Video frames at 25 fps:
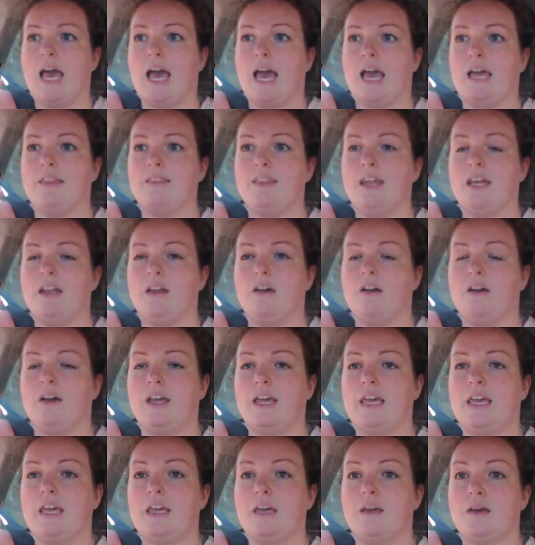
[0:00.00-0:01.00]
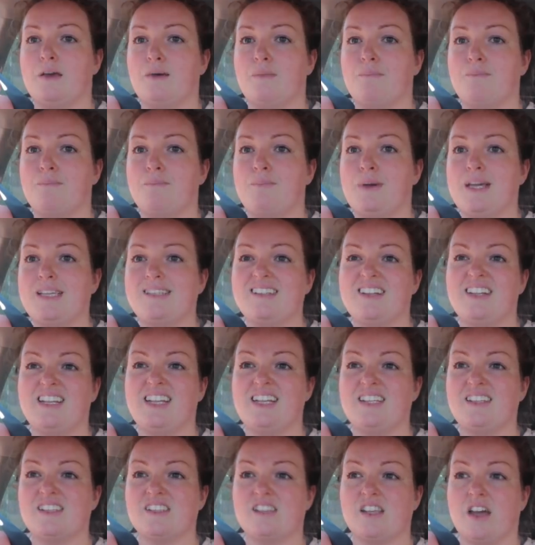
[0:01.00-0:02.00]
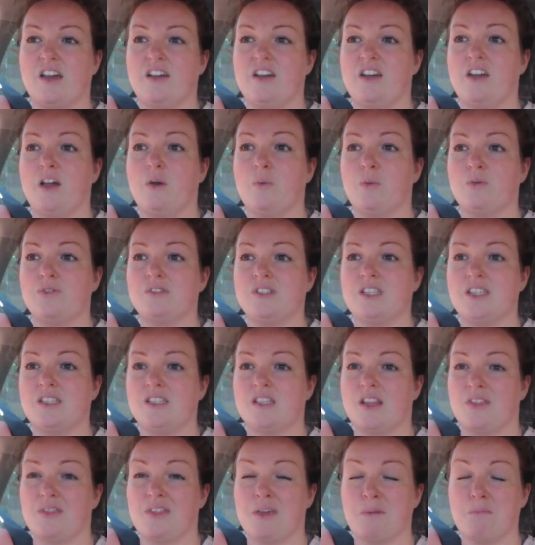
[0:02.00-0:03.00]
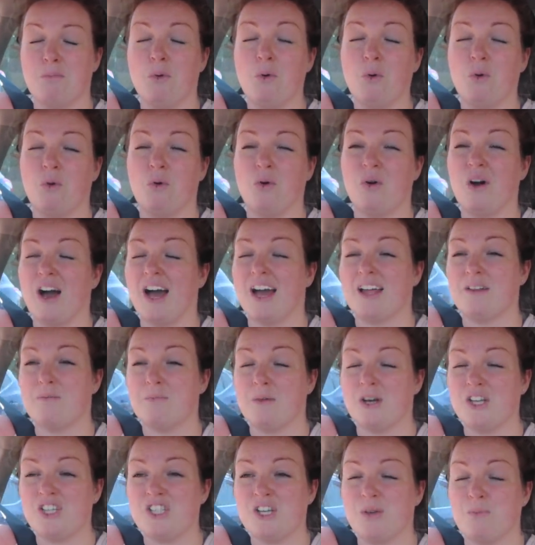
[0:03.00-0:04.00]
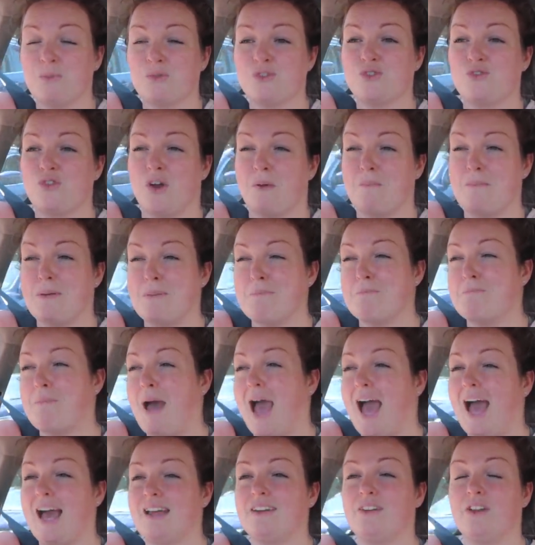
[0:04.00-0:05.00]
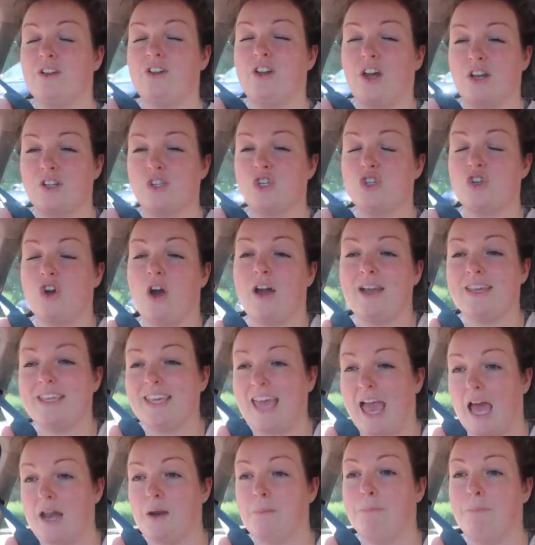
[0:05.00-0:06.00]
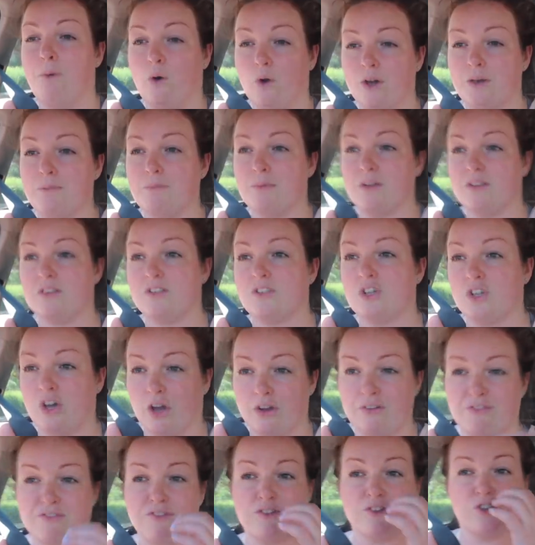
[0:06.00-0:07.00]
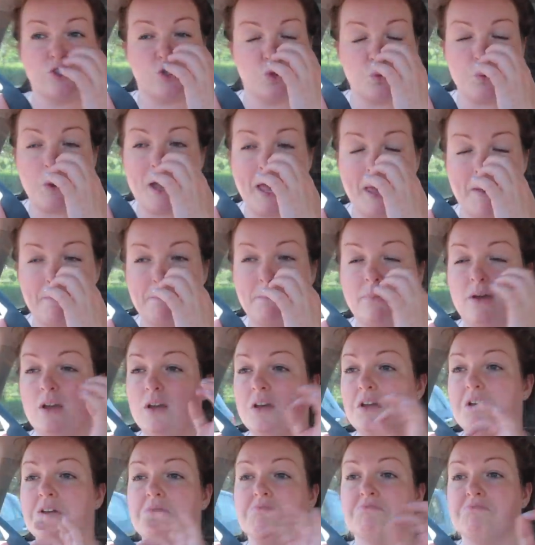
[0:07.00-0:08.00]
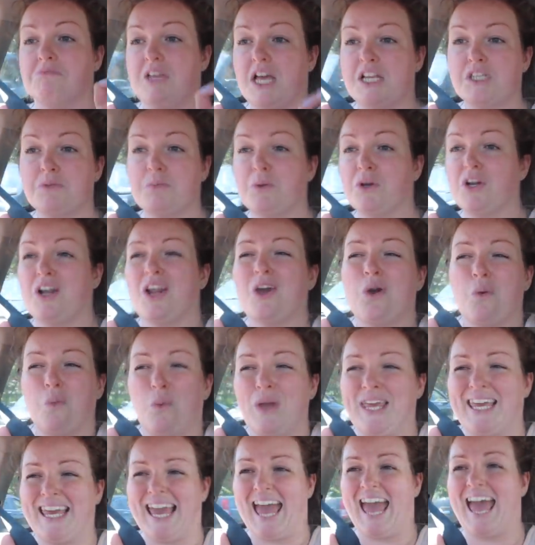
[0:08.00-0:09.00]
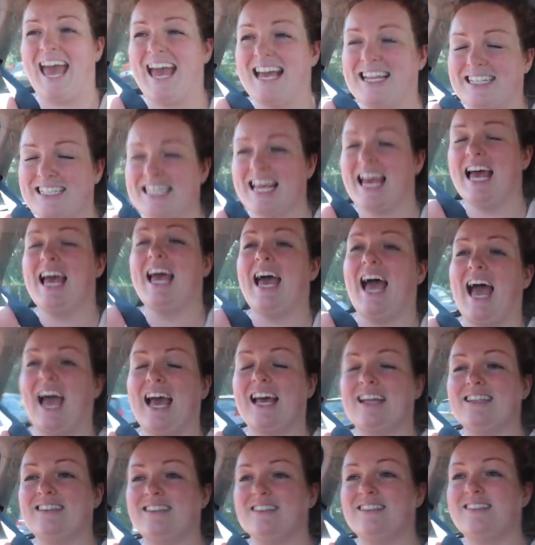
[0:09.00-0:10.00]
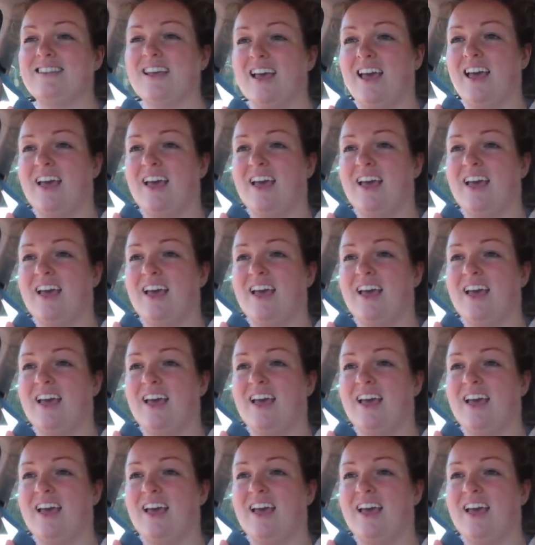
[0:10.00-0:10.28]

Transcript: and then I basically decided I wanted something more and my gym was driving me mad, I'd like to try and get an appointment to go for a swim. You had to book like a week ahead and